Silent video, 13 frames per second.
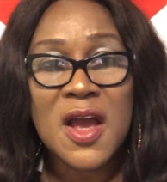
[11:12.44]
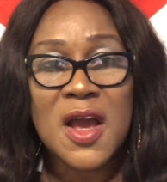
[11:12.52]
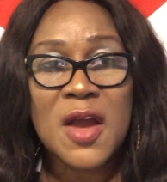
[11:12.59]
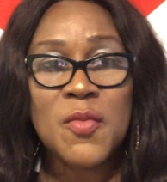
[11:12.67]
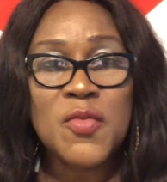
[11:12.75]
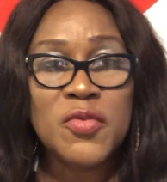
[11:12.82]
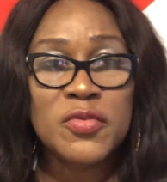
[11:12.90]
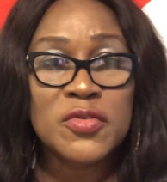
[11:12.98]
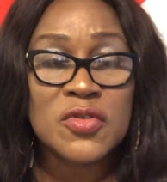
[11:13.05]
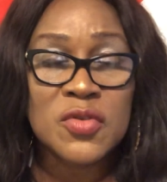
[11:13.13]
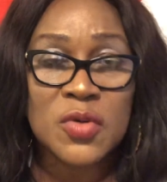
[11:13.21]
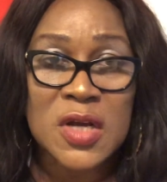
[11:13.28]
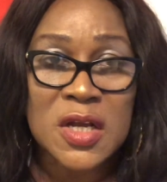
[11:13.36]
I moved
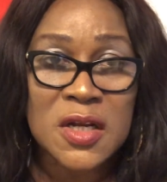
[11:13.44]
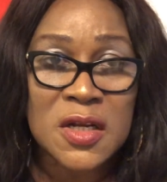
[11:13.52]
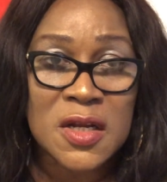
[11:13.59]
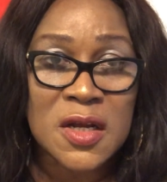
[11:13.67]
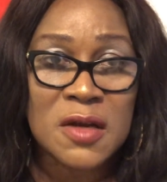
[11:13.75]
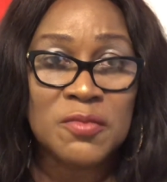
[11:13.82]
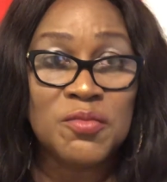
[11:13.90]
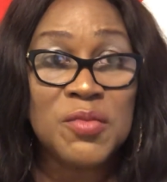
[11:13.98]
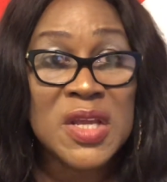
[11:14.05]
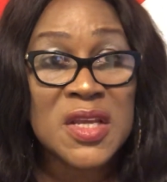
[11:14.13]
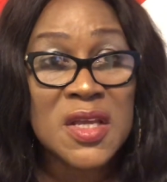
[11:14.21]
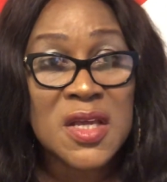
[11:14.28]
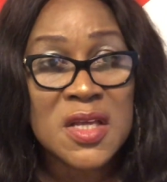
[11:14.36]
to Canada
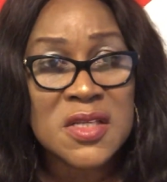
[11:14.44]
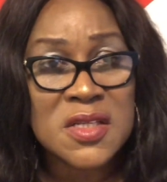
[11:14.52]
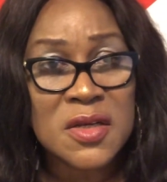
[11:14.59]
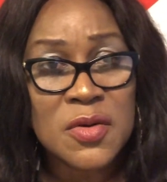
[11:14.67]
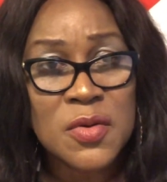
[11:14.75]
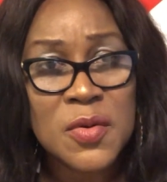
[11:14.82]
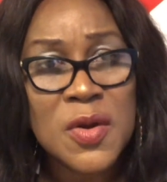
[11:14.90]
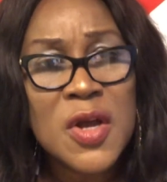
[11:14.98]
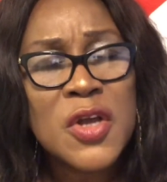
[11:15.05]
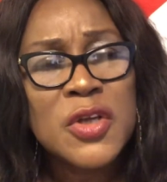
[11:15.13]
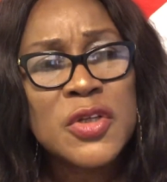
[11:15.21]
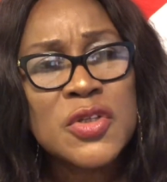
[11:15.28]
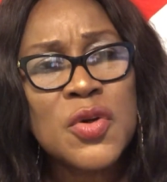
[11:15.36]
many years ago.
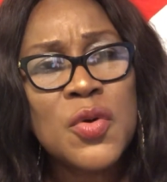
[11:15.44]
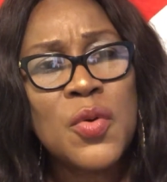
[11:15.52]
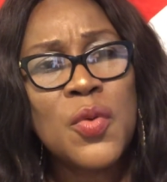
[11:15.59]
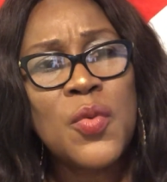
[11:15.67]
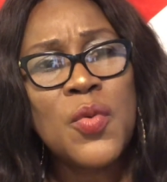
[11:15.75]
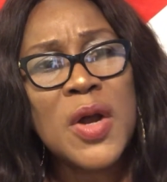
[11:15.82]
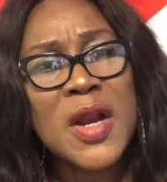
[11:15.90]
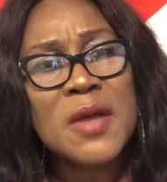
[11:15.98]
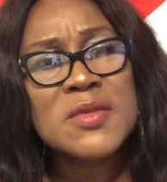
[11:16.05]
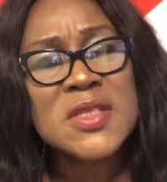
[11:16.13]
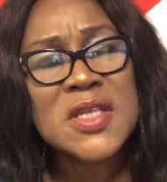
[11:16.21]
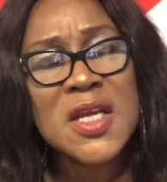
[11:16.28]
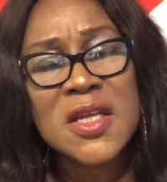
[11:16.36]
So what I'm
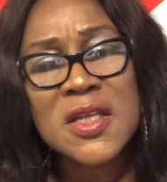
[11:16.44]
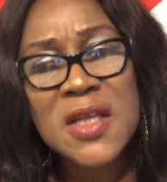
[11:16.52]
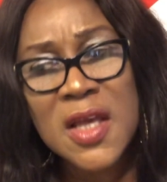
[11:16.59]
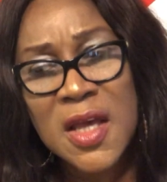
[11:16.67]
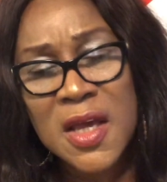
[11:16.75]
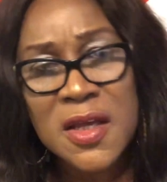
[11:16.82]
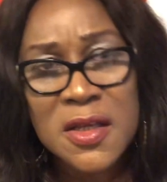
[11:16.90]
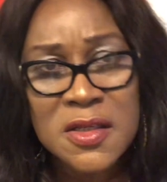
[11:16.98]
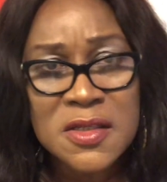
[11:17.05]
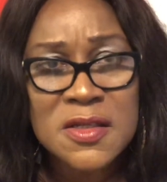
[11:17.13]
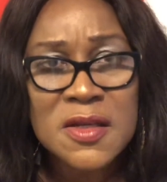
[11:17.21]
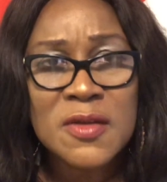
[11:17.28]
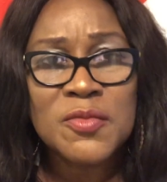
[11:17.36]
saying here is,
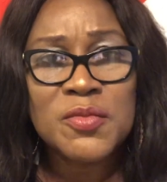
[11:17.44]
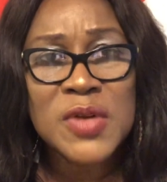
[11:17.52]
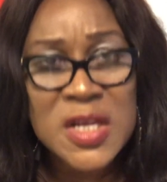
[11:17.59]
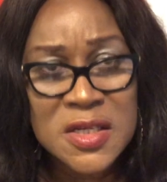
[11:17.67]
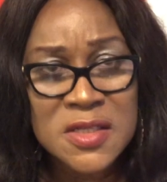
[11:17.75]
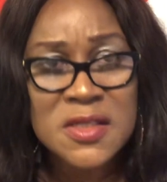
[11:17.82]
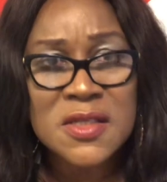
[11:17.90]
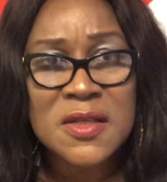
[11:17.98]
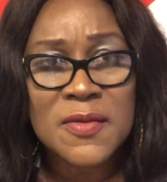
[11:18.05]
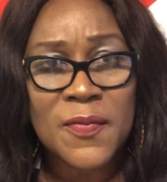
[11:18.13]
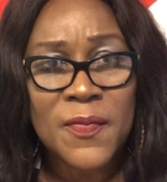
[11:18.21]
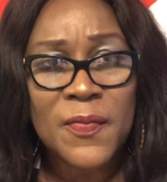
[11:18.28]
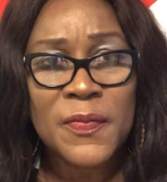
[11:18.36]
please,
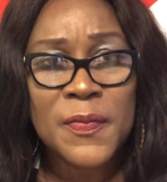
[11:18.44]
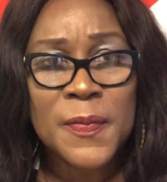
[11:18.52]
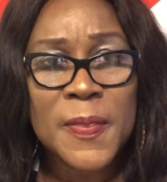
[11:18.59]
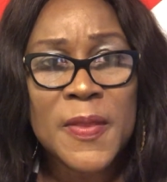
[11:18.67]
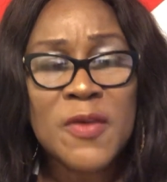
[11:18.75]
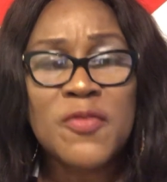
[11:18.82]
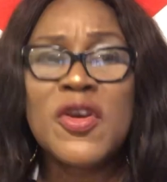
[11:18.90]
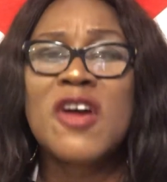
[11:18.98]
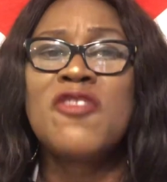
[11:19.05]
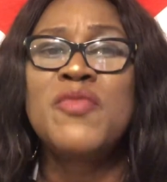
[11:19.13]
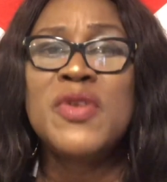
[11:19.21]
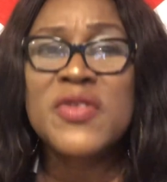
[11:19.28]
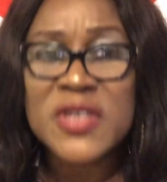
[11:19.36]
if you have
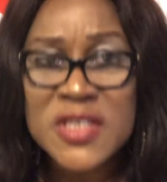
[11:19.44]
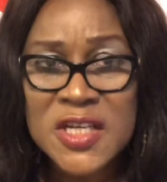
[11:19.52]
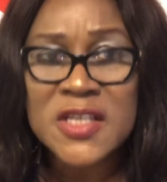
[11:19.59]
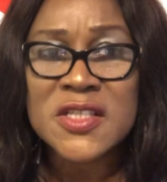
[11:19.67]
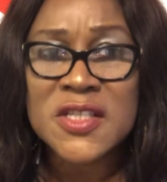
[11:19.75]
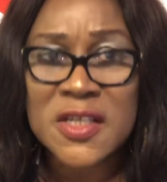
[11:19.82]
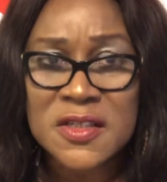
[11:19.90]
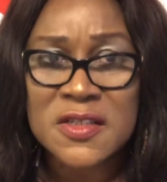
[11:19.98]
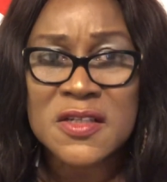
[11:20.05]
been rejected,